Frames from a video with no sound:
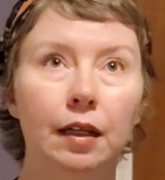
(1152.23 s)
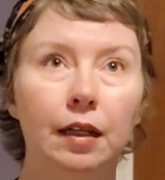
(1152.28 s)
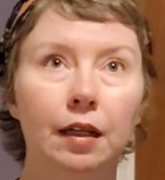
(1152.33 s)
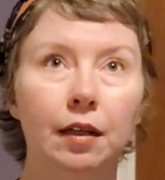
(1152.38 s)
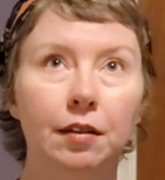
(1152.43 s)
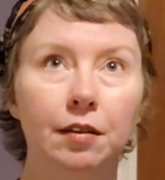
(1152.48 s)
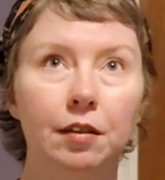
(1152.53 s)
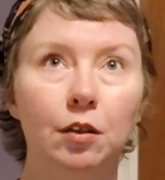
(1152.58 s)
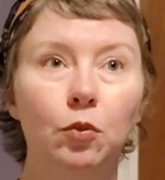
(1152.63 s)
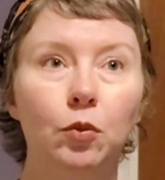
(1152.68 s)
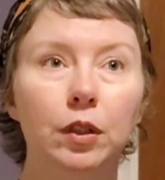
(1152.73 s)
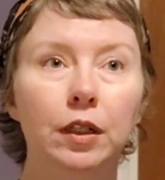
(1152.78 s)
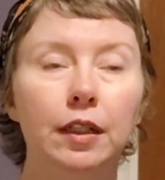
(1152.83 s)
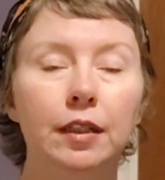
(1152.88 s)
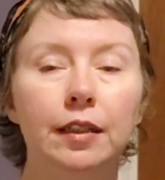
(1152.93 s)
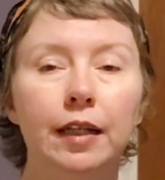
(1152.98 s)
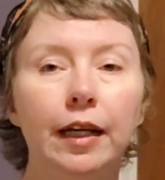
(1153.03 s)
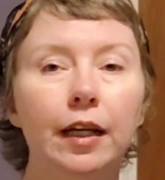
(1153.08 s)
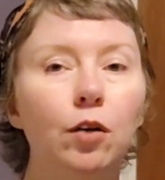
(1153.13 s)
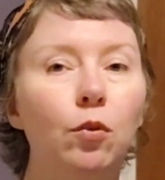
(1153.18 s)
and so we
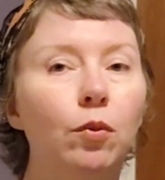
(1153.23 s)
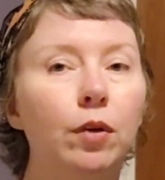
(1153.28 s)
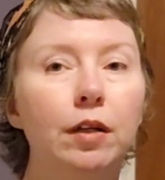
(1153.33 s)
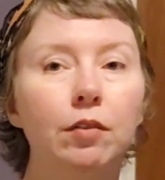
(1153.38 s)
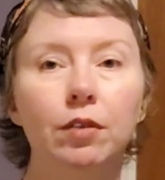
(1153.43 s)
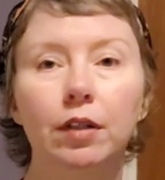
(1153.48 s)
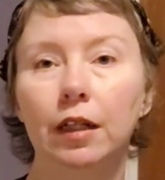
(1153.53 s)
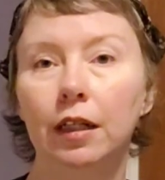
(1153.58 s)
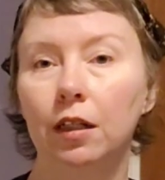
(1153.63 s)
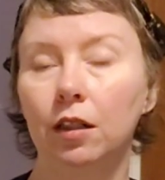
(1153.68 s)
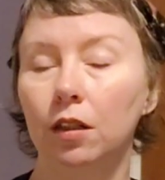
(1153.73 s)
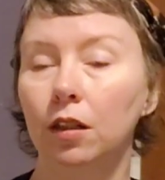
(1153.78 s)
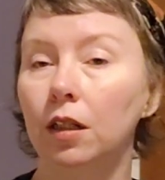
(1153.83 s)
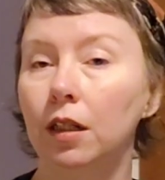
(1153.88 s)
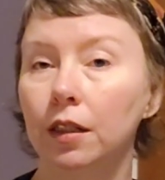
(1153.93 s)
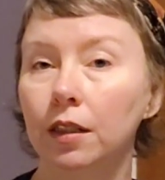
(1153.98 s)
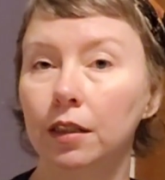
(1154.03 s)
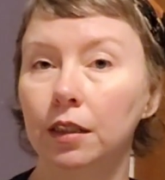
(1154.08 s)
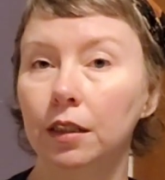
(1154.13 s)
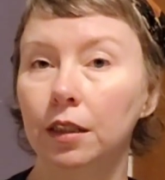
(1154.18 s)
could take whatever kind of
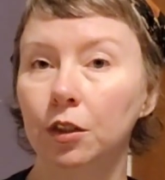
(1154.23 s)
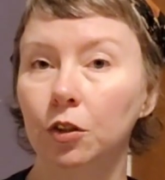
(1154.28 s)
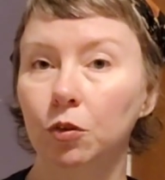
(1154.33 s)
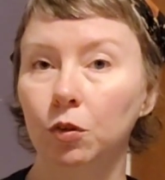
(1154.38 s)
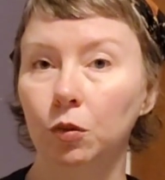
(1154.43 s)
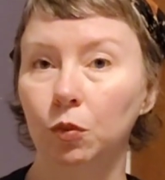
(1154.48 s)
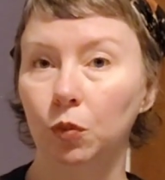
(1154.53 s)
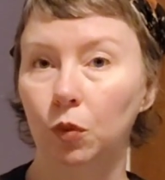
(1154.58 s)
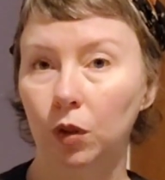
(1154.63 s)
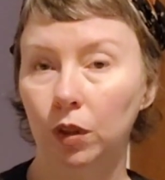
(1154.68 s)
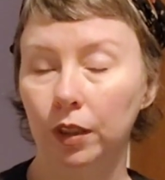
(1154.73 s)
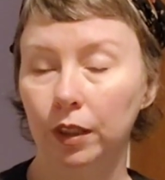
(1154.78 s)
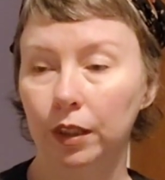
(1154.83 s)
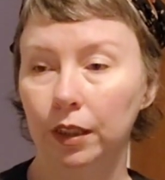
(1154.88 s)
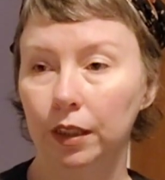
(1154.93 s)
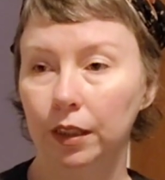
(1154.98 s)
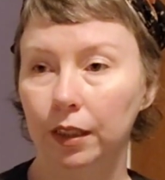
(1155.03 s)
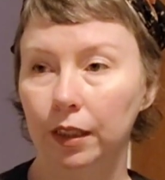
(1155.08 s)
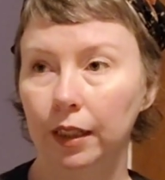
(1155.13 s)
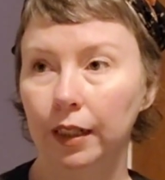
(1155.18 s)
luggage we
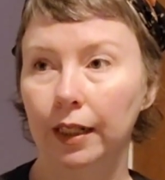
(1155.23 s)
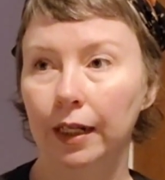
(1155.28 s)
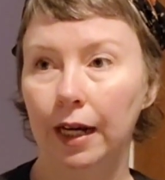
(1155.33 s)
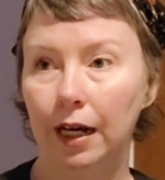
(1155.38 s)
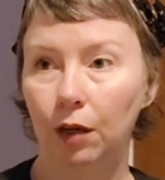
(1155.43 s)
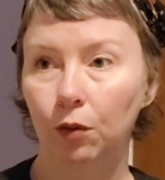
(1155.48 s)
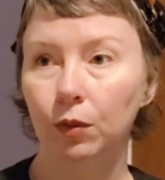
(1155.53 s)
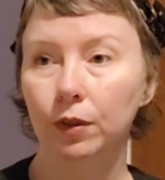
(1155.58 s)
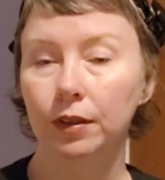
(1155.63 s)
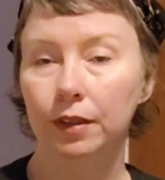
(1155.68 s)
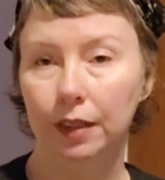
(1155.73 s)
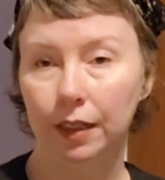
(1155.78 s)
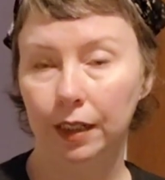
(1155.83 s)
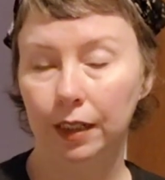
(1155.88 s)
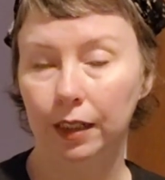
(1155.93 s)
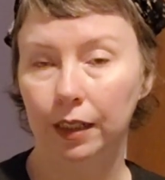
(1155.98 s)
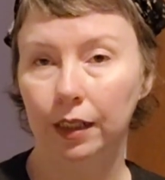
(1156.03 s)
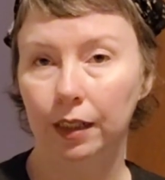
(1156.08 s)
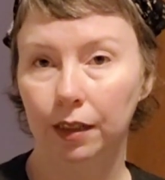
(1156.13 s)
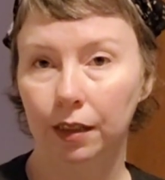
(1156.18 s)
wanted, and I would
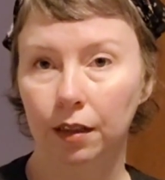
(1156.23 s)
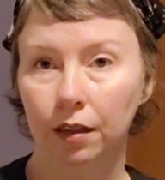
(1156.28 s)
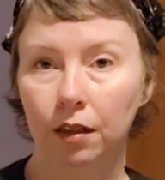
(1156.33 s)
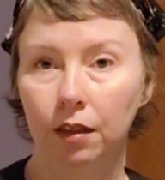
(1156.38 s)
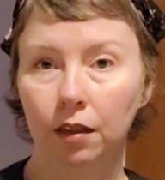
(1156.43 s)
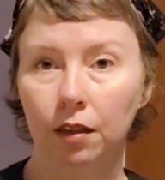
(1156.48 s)
take,